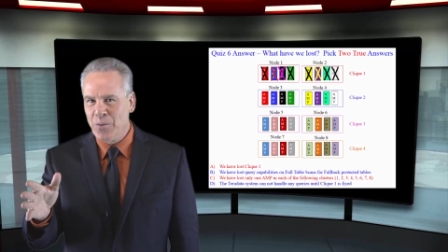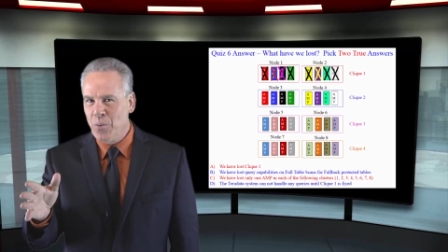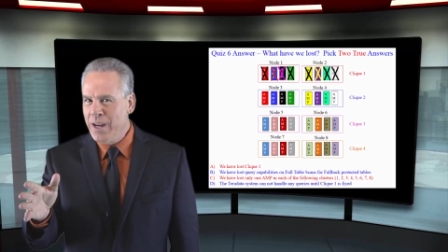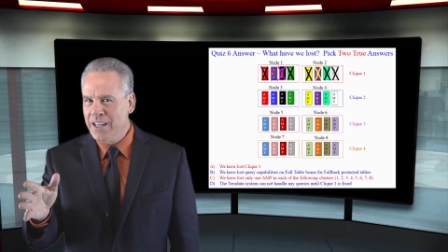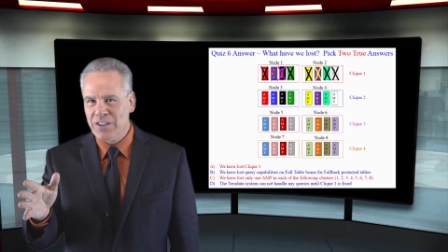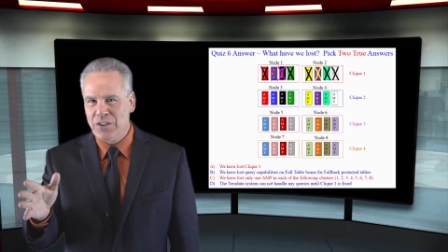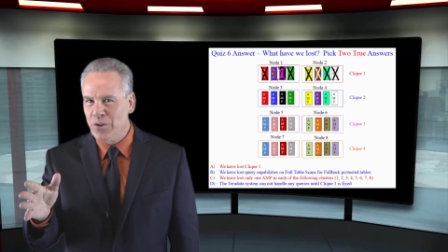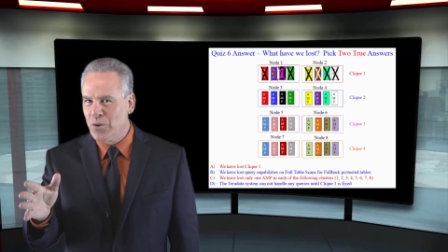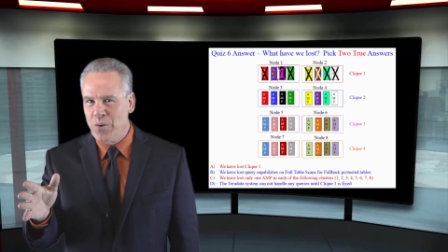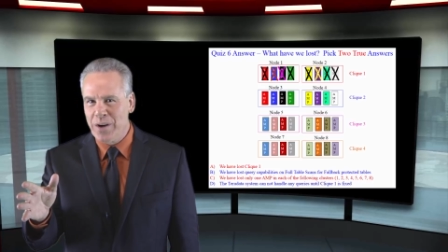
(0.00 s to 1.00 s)
We can
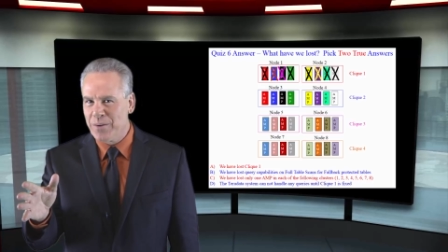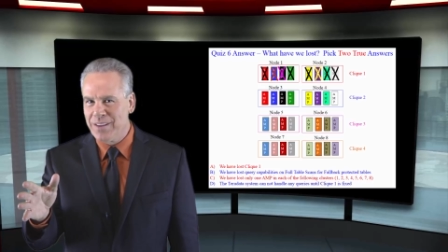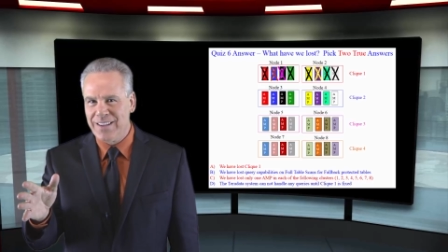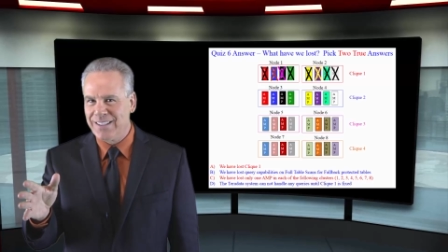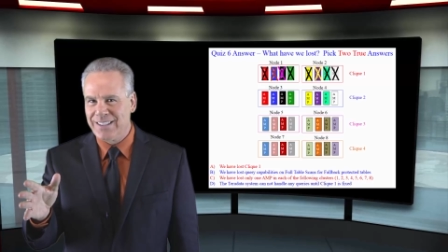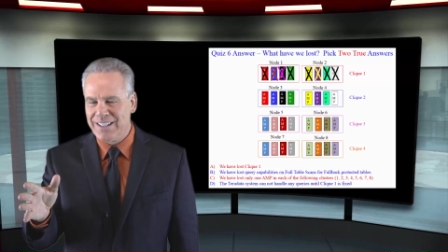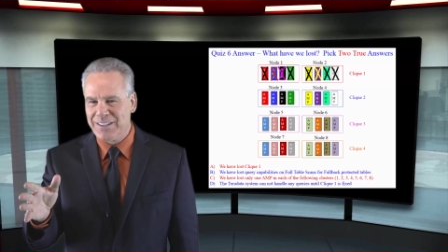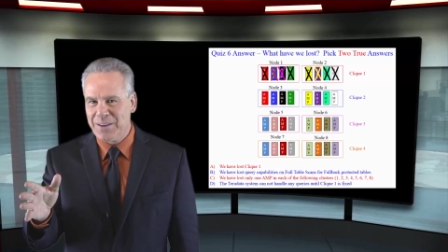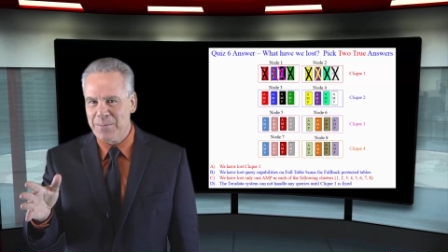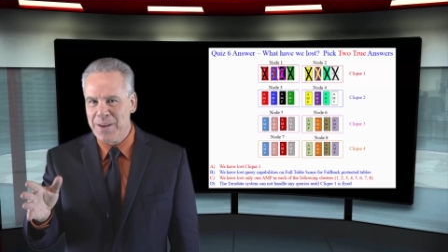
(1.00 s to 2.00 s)
still query this
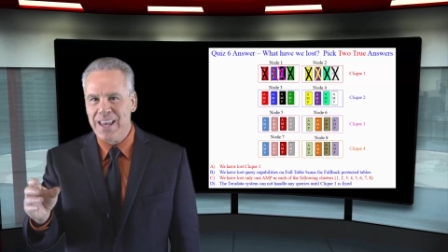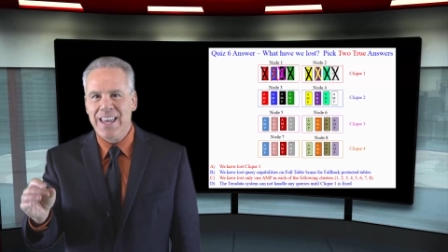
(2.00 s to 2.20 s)
system